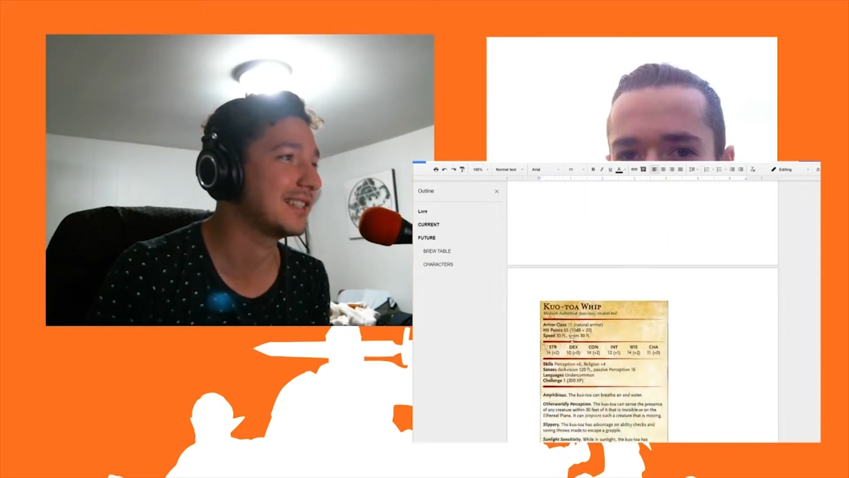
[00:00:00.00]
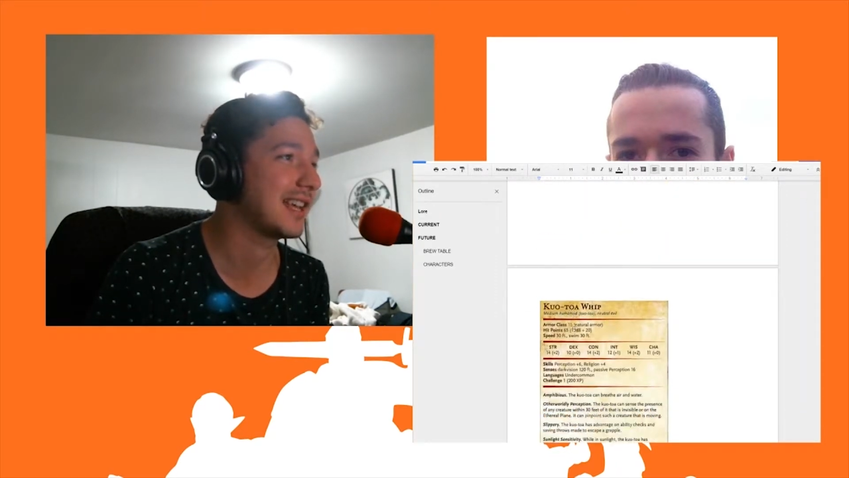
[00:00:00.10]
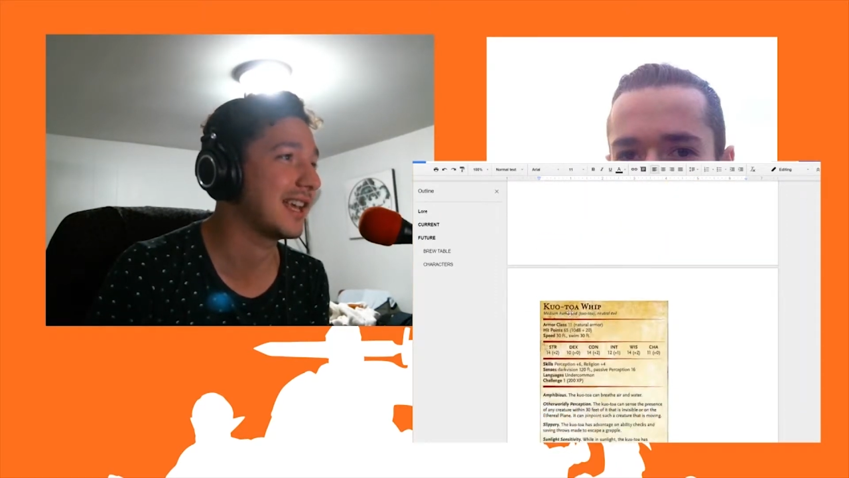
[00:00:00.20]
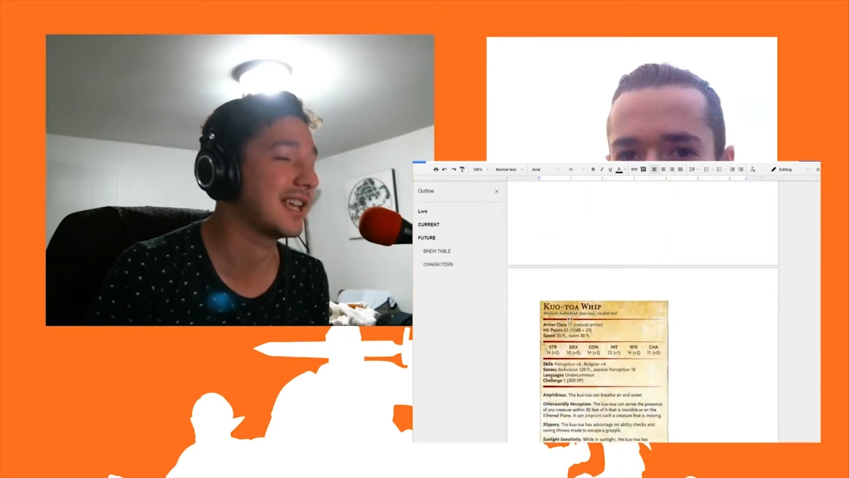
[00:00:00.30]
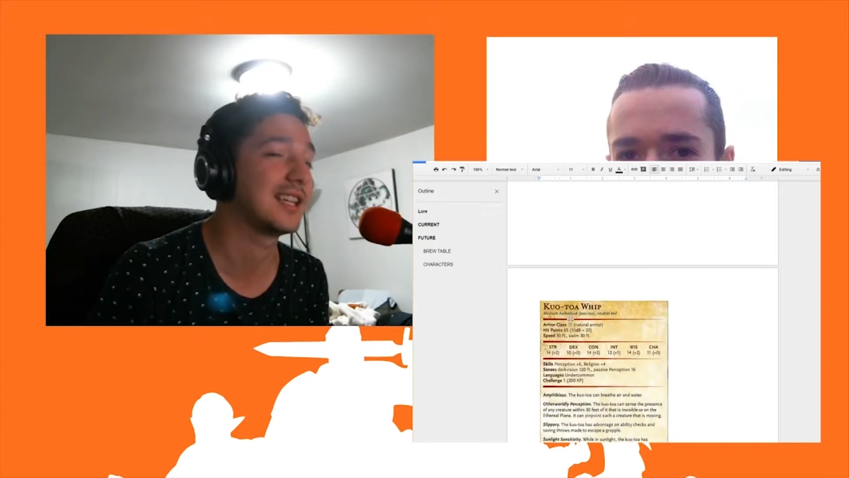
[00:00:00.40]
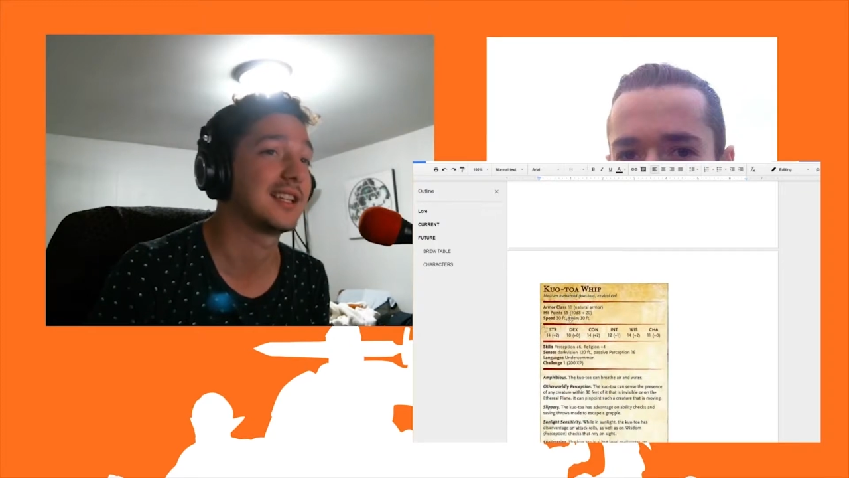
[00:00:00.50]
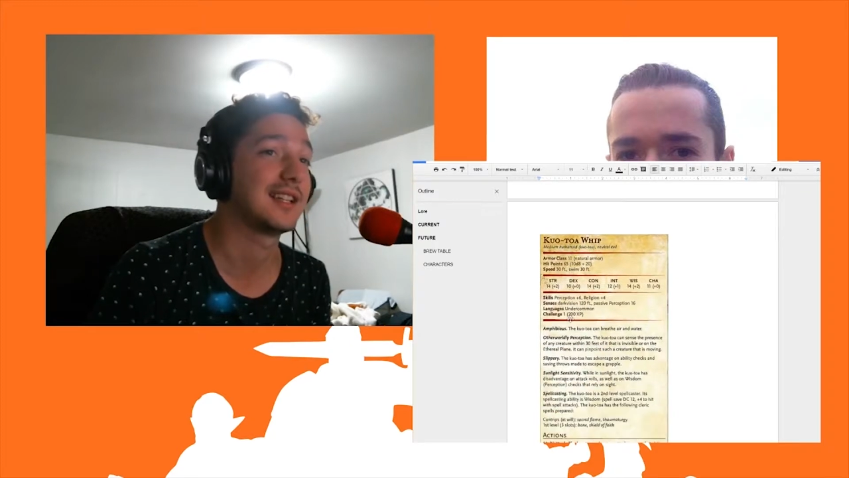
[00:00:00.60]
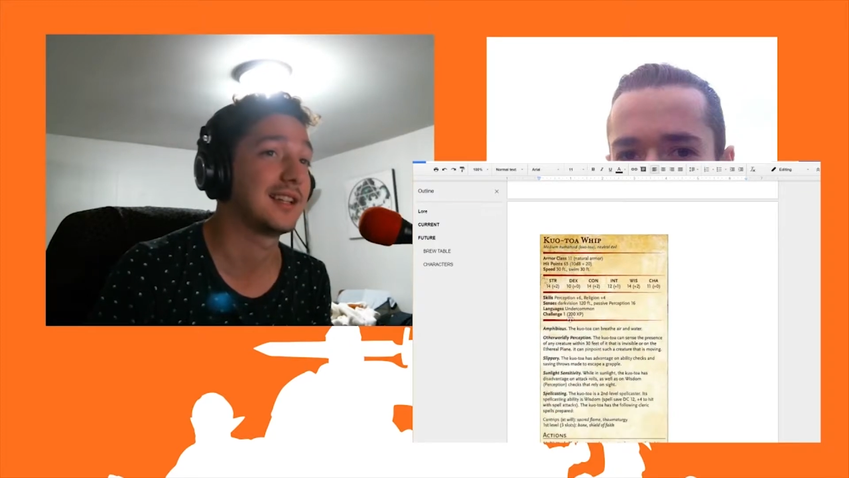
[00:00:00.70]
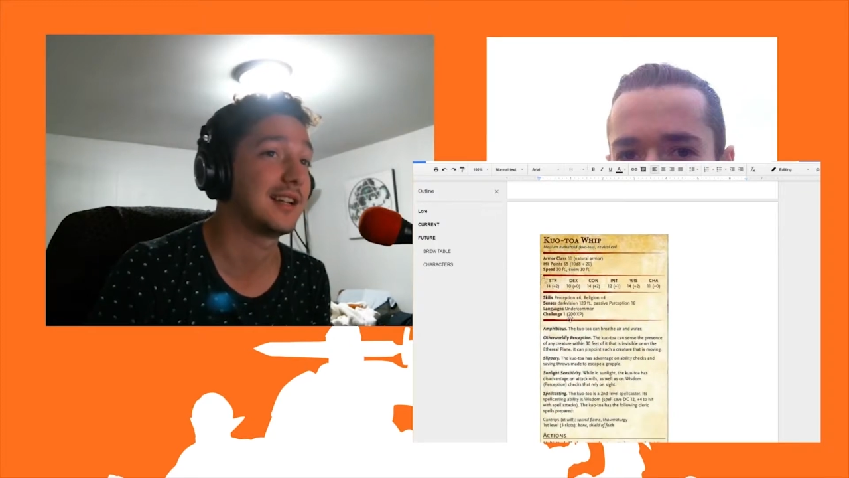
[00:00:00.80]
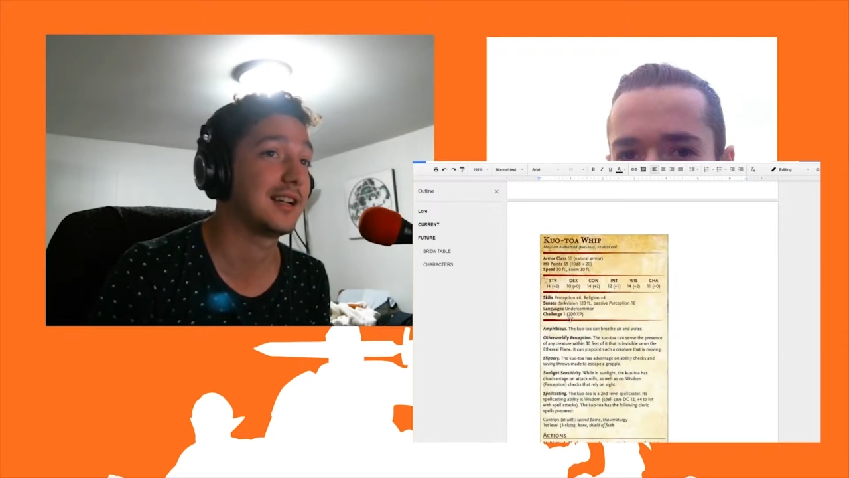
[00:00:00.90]
a
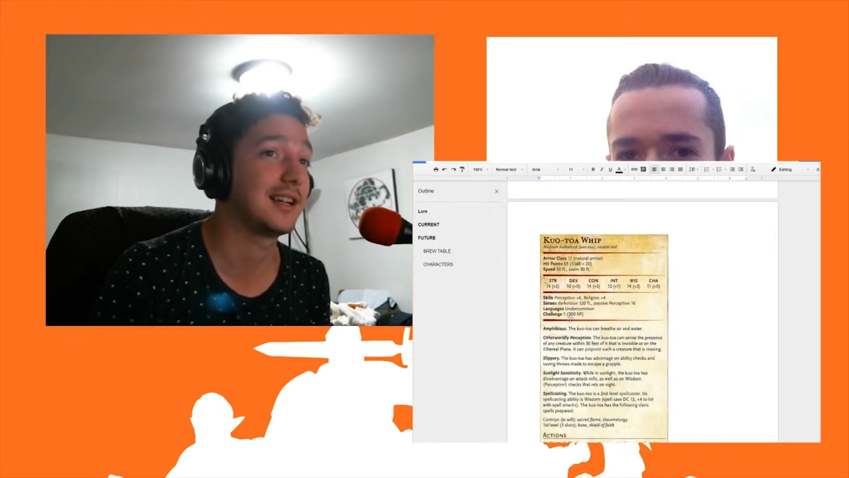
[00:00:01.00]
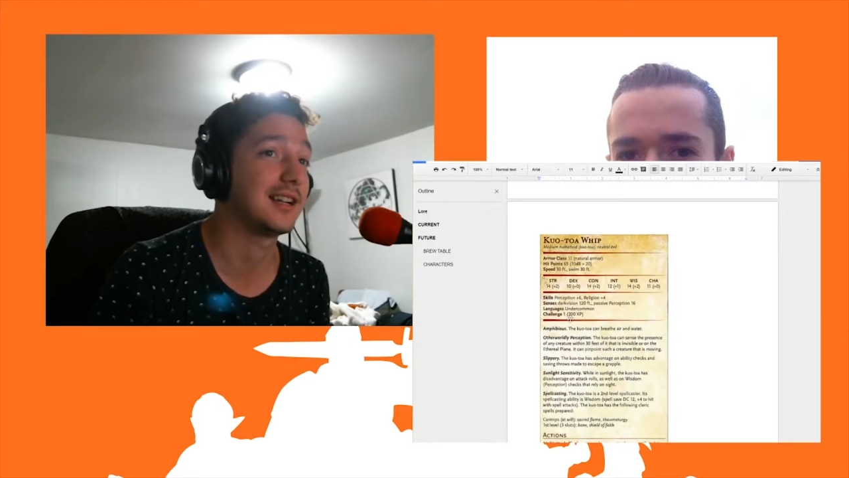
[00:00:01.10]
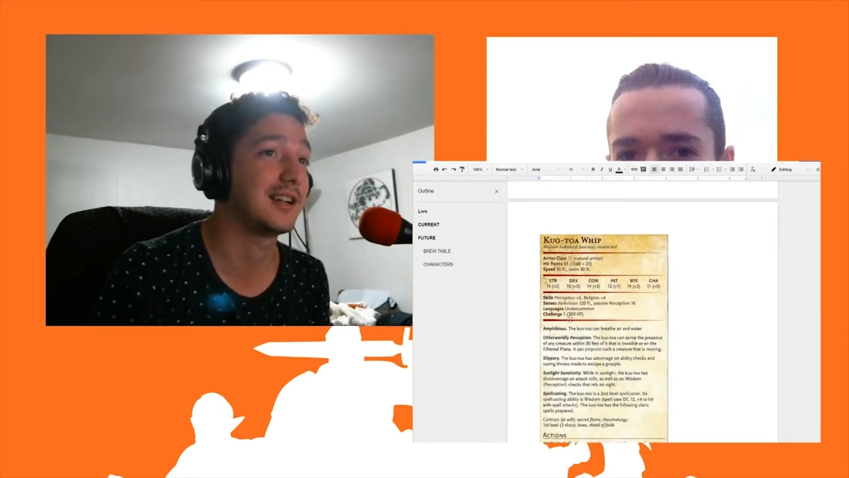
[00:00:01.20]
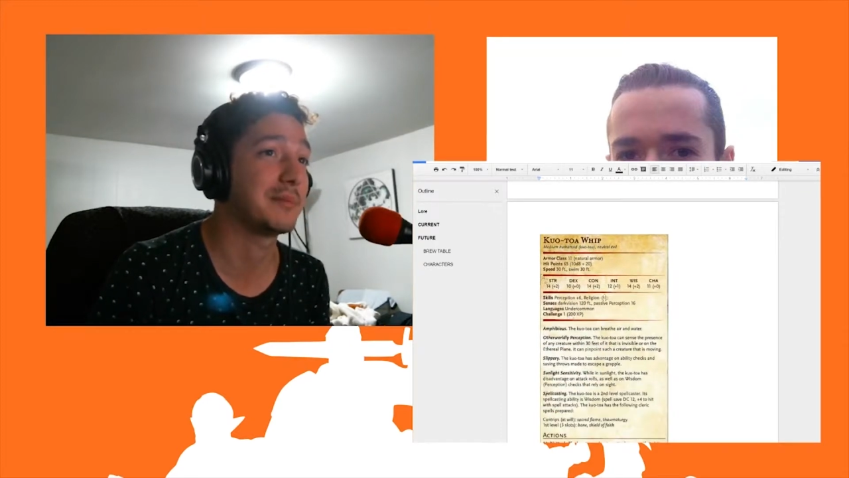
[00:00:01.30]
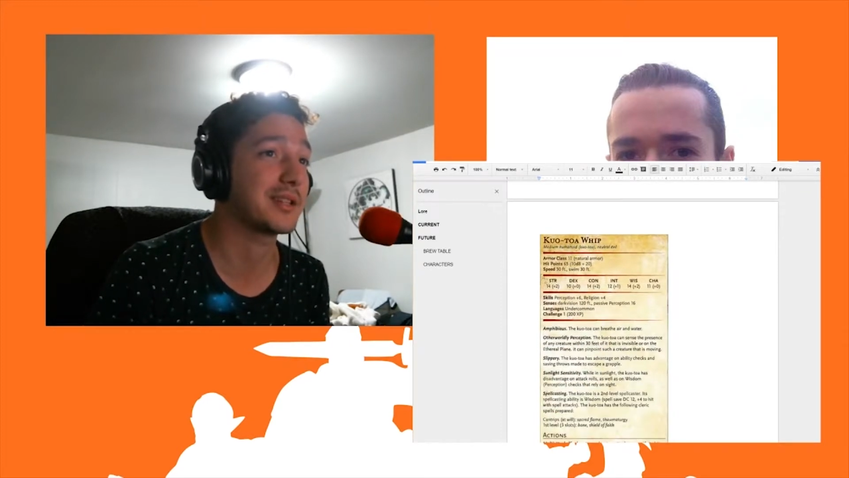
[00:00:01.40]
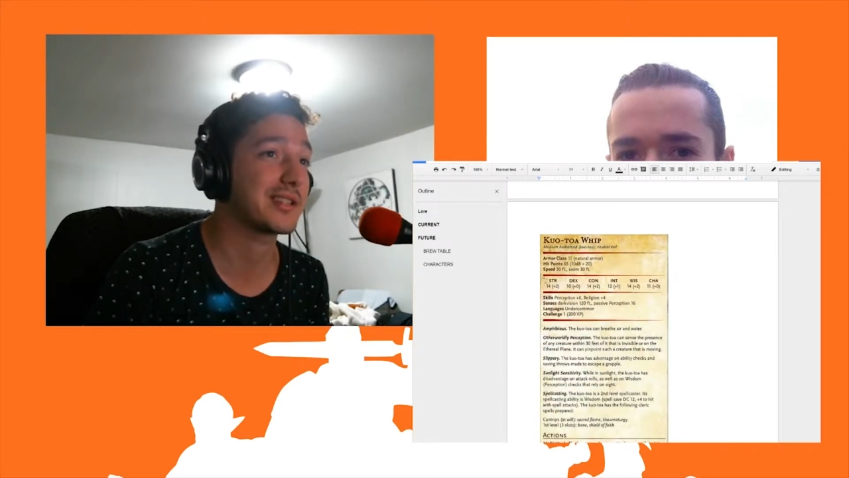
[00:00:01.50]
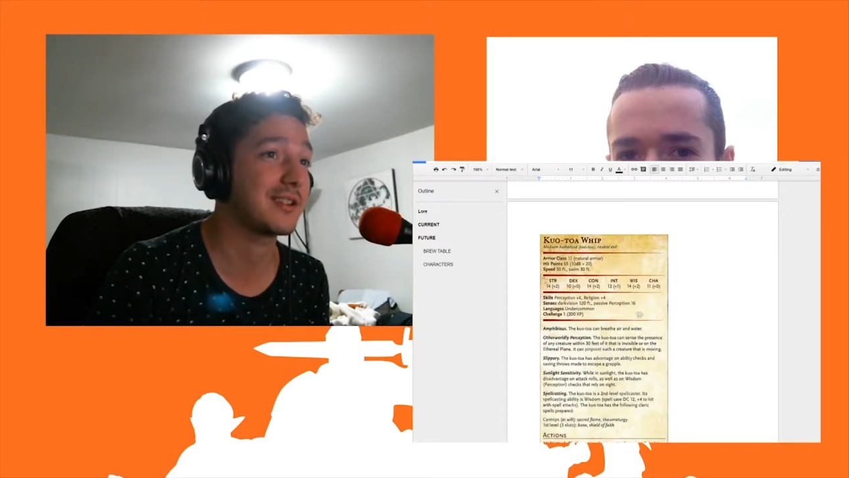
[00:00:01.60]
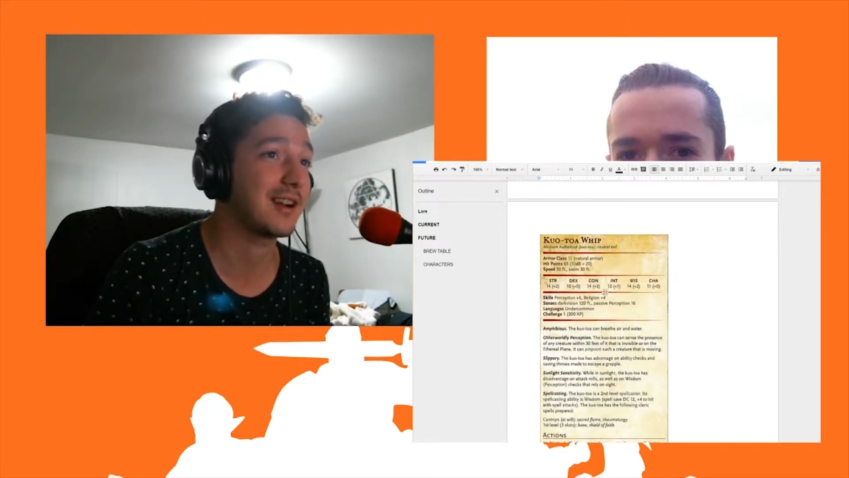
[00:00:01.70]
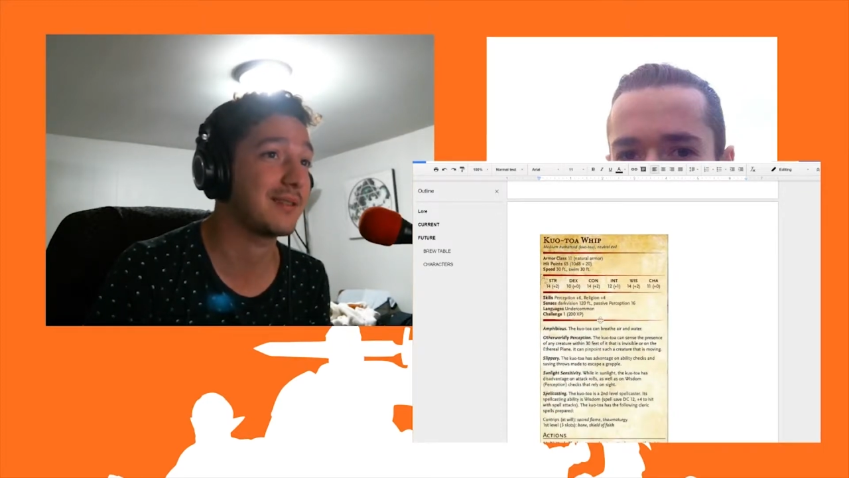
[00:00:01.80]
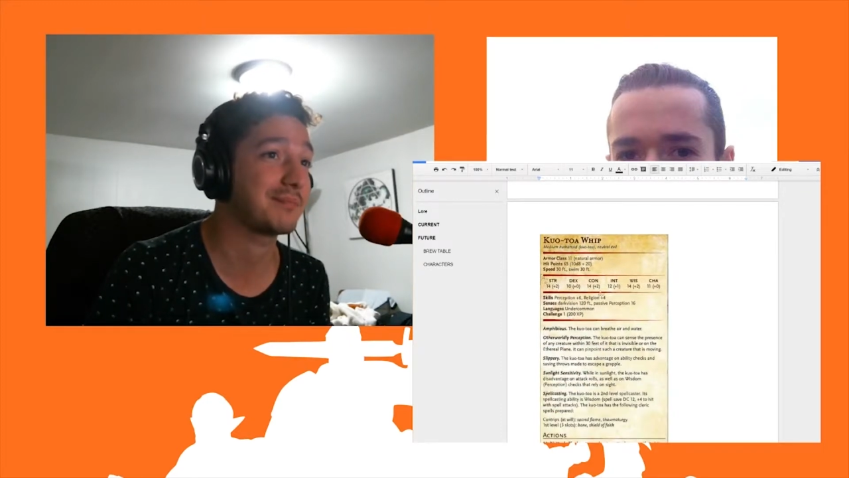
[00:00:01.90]
monster, I